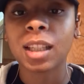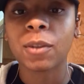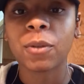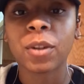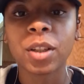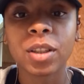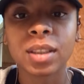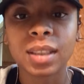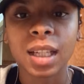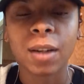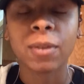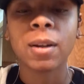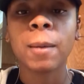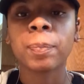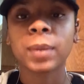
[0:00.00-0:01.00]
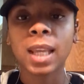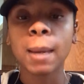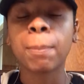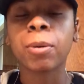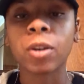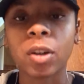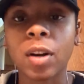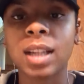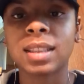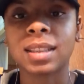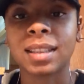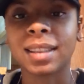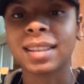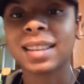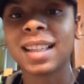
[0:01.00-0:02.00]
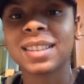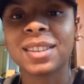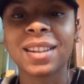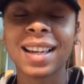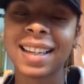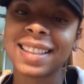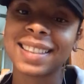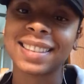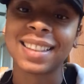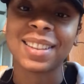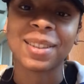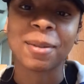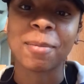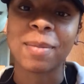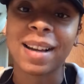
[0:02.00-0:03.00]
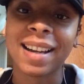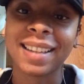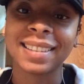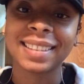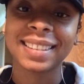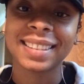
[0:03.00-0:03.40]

things for yourself. Keep progressing. That's all I had to say, though. Bye.